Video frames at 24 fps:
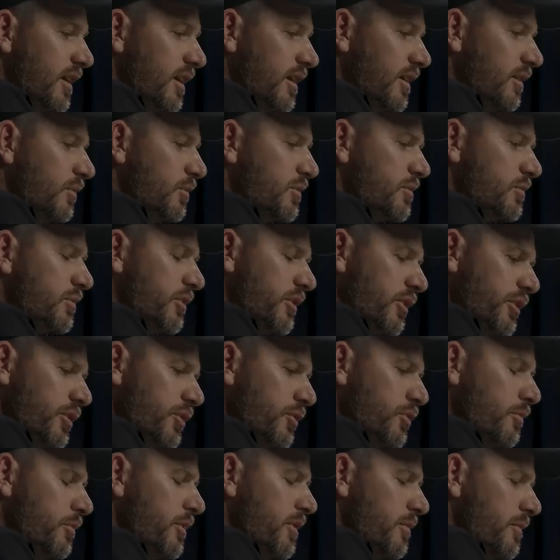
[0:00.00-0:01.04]
it was really
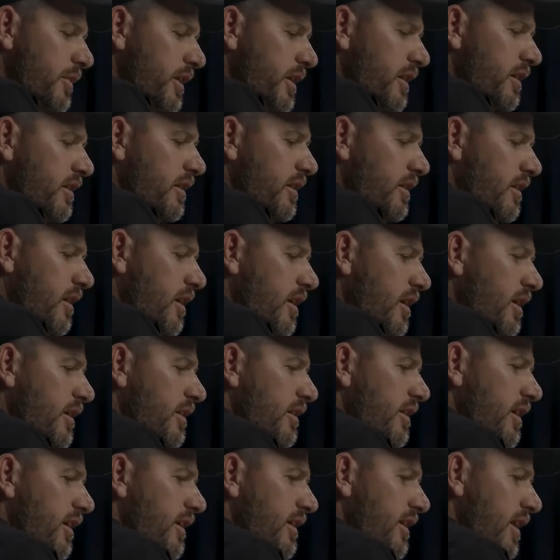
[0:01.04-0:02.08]
humid, man, and
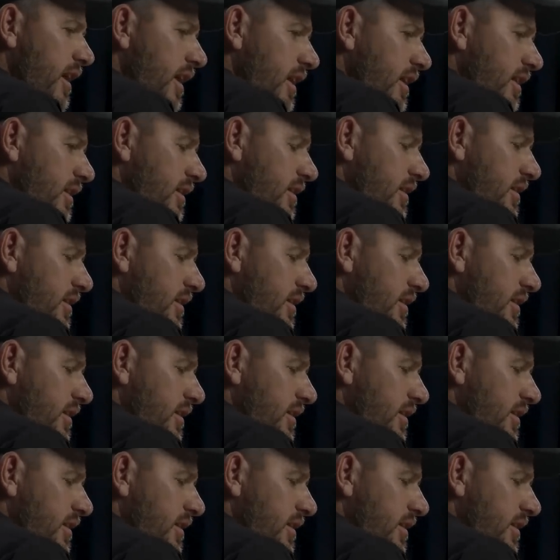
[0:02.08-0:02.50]
hot at night.